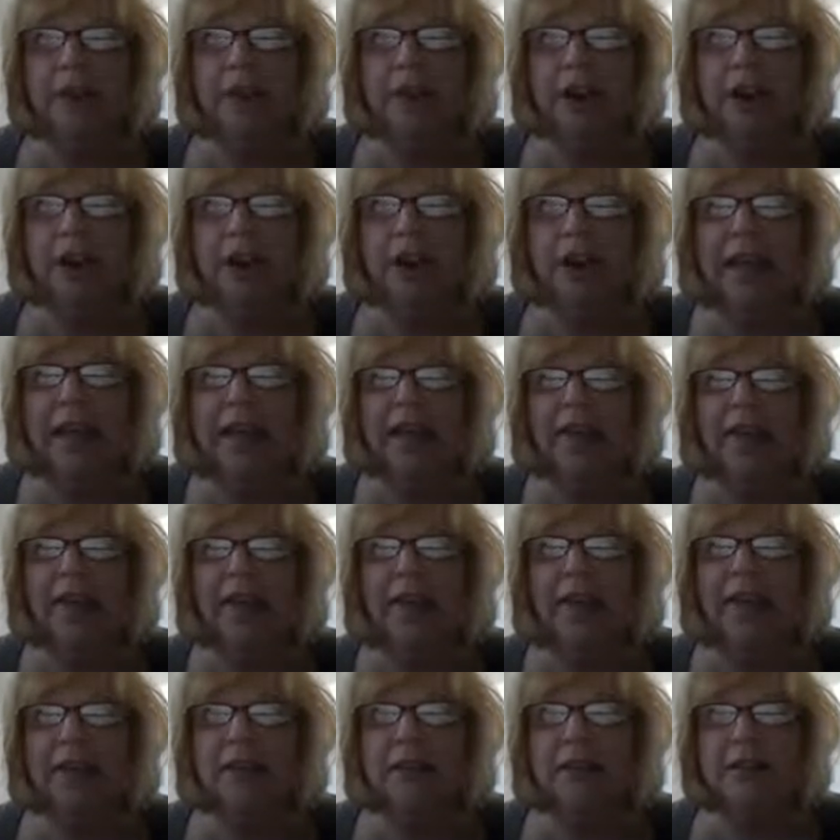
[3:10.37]
They are less
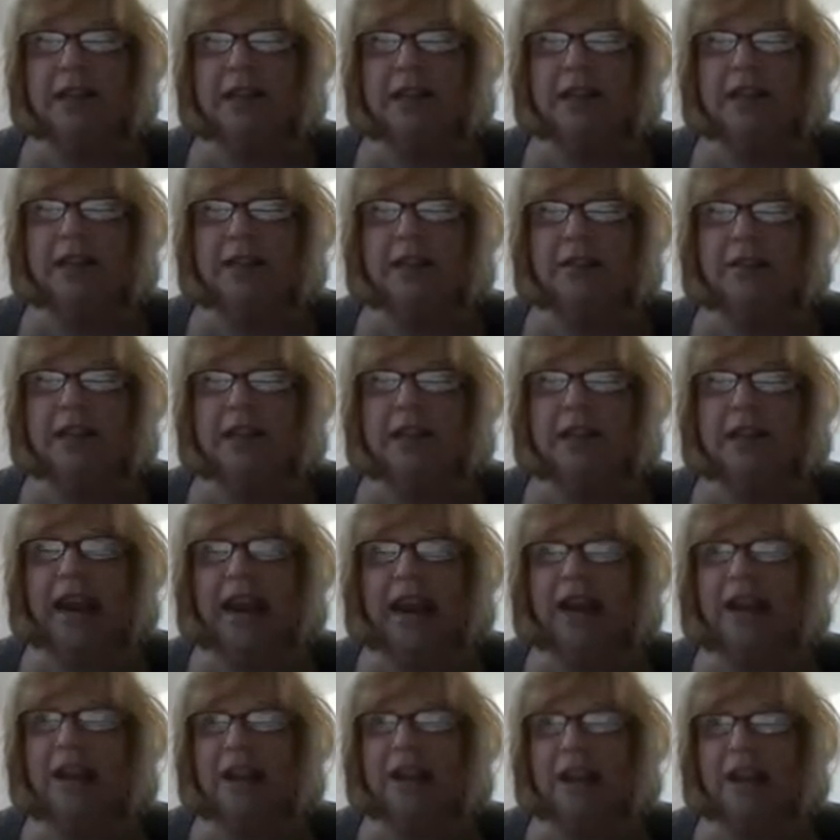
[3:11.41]
costly in
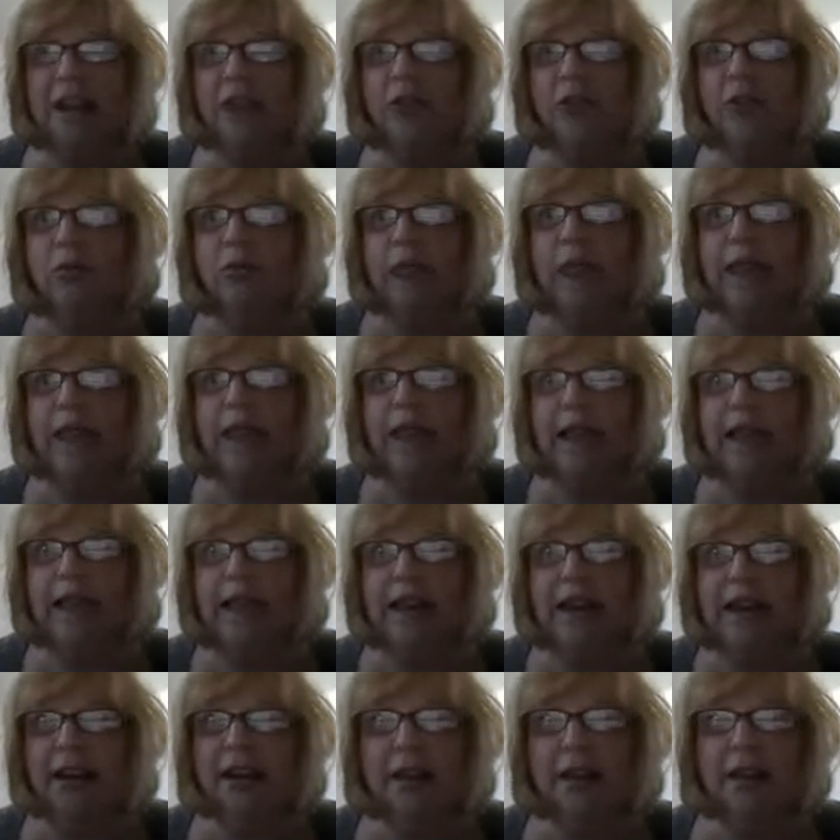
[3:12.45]
obtaining than medical record
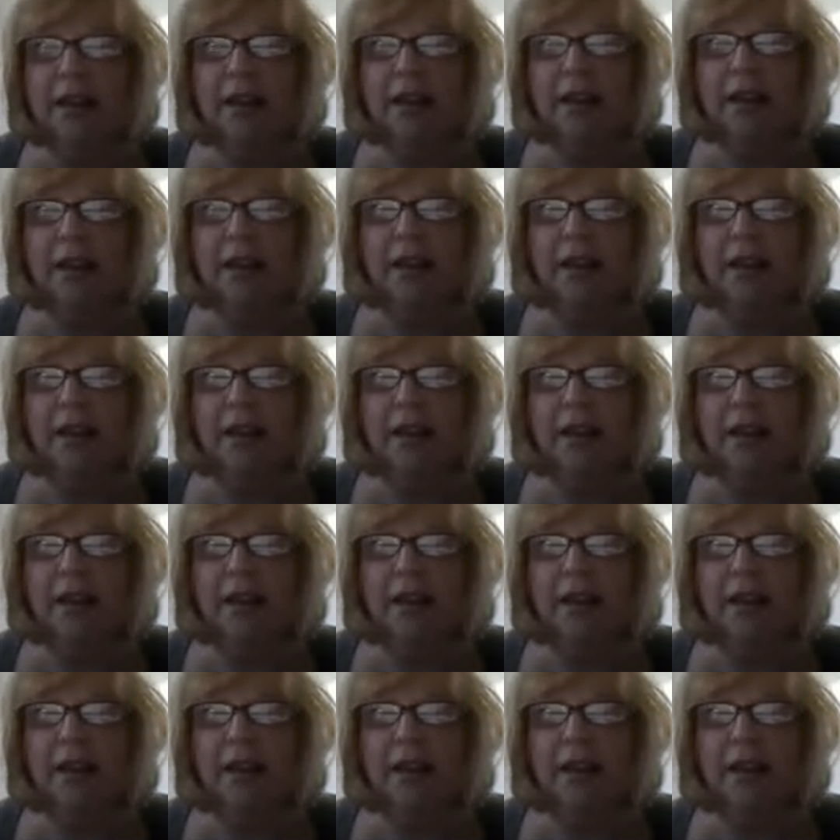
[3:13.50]
data.